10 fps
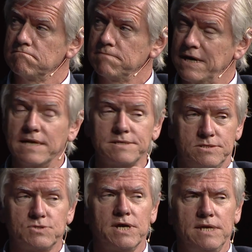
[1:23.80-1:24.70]
pilot
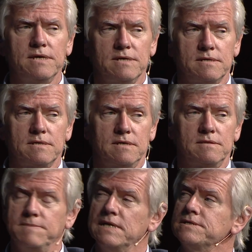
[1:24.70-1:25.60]
training in
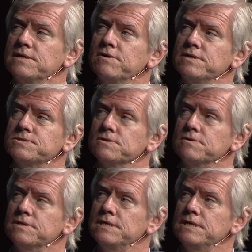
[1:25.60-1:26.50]
the military and so on.